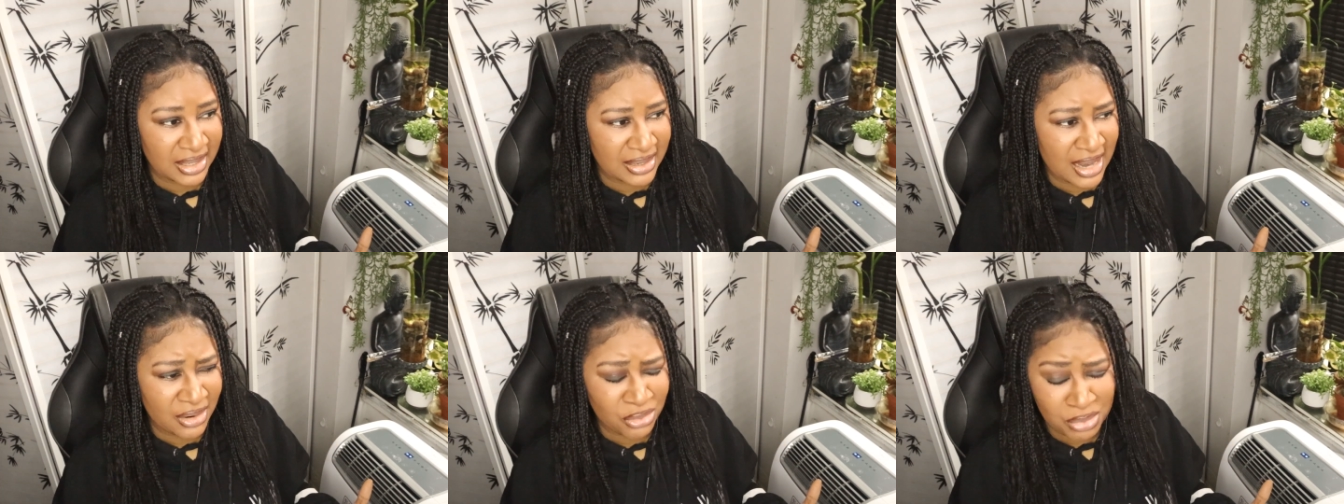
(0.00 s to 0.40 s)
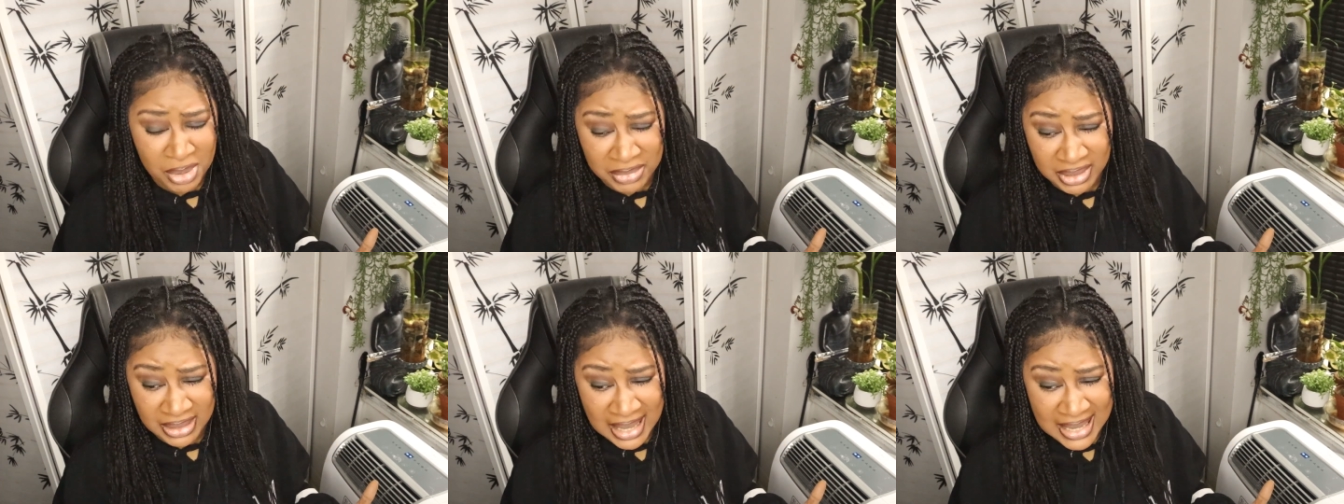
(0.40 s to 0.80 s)
Like, I don't
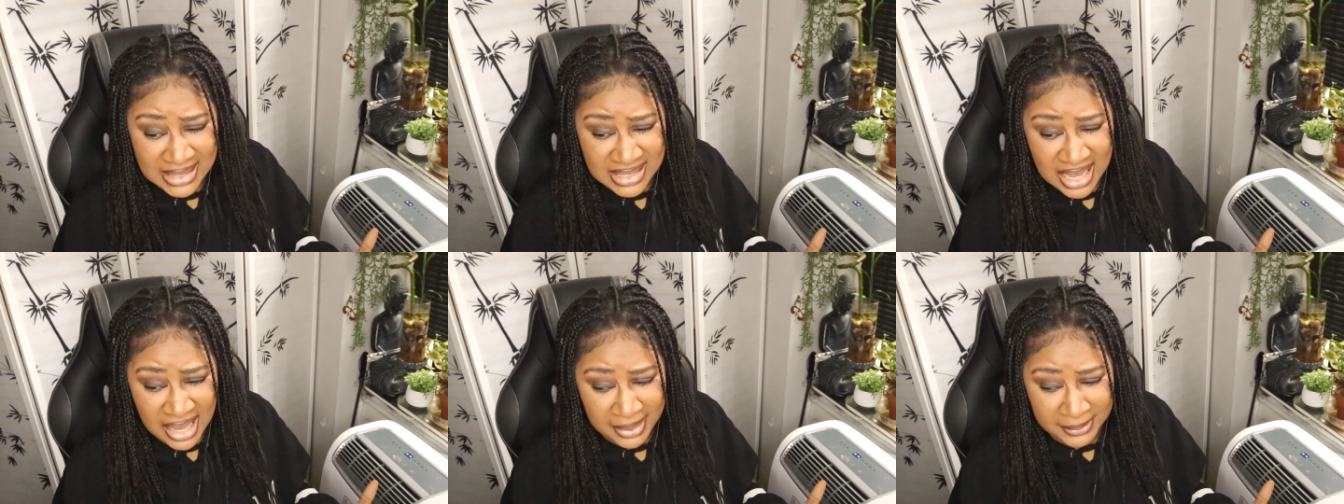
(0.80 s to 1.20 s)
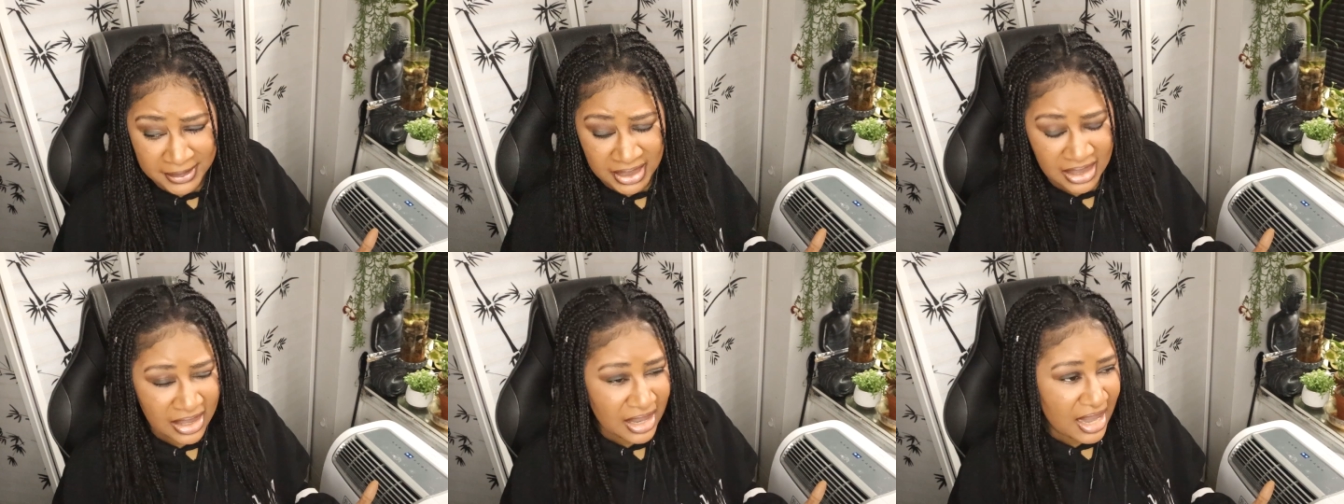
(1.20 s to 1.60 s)
remember the last
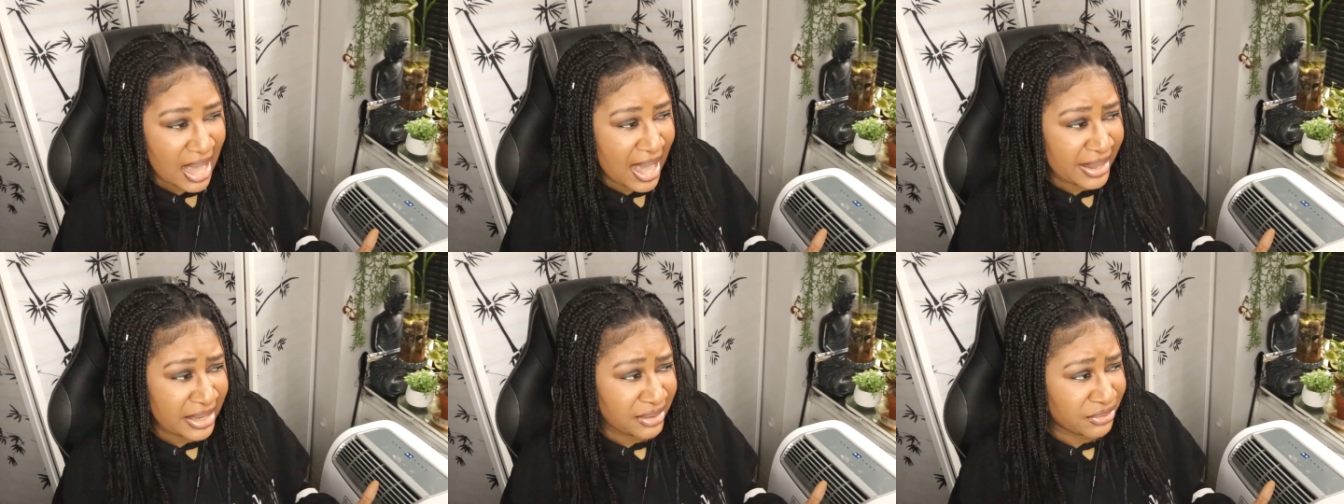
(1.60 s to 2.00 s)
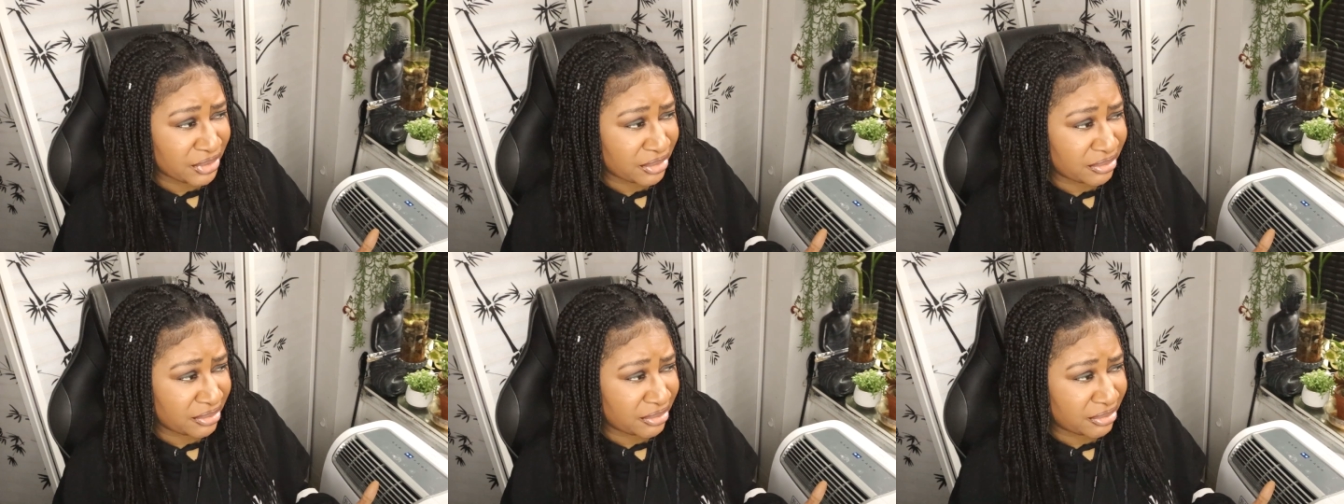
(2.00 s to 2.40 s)
time I
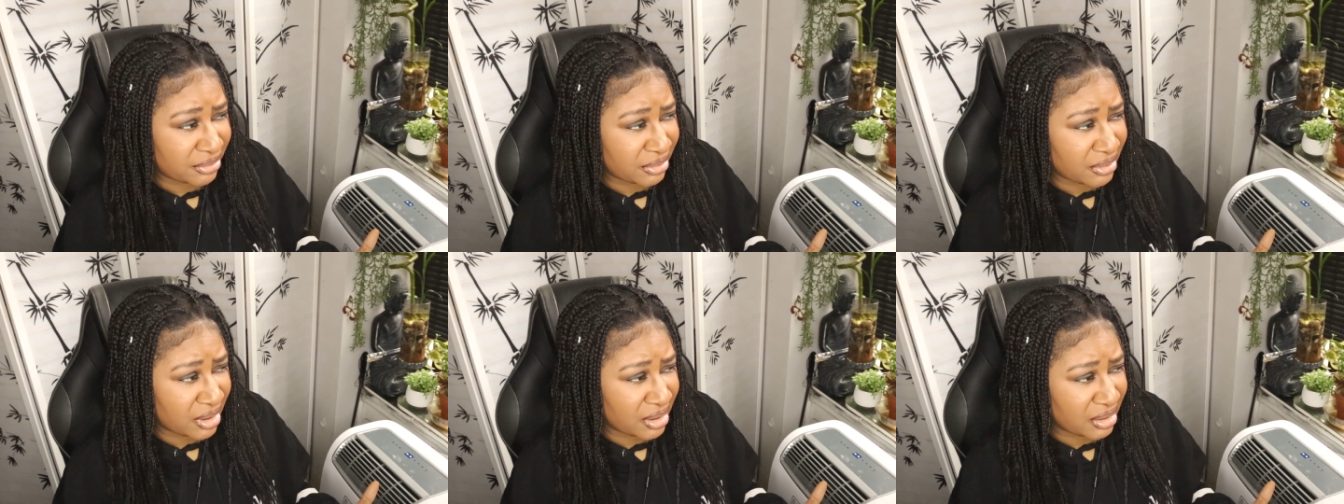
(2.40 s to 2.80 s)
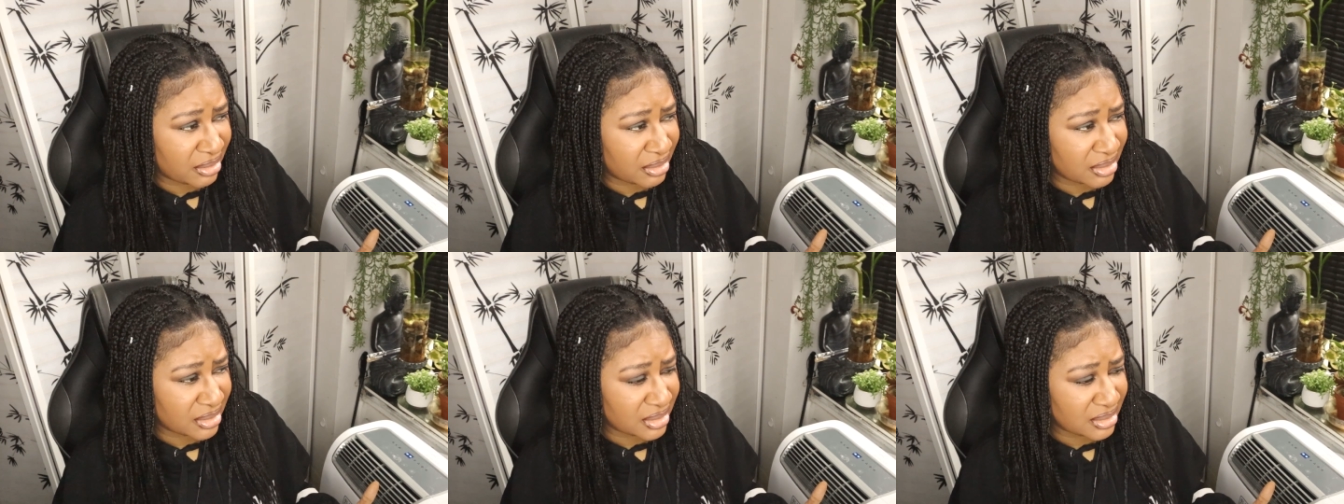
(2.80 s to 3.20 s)
even
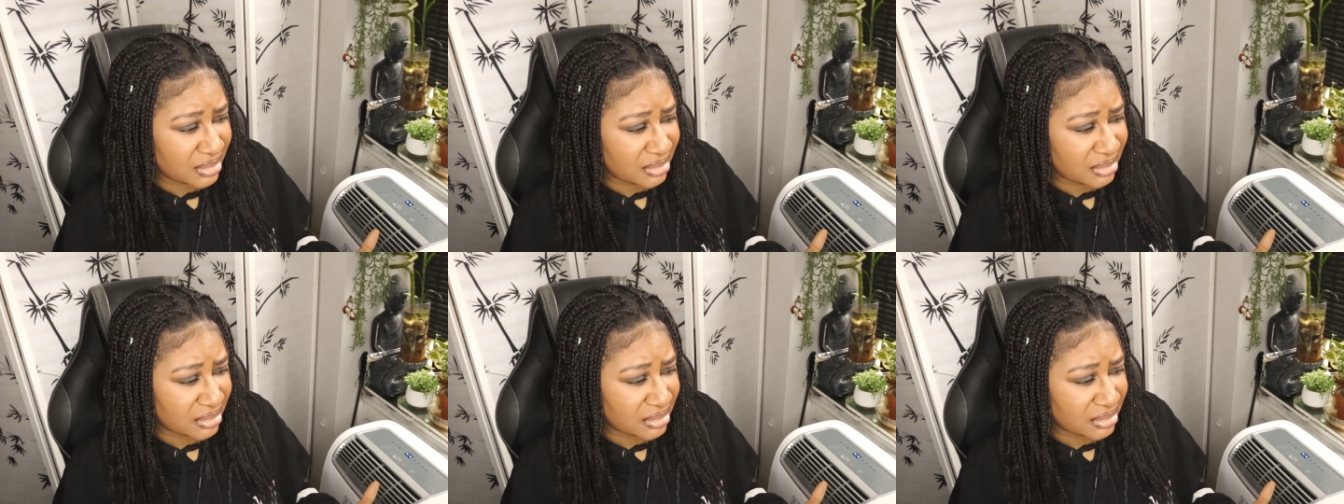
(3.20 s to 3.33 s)
uh,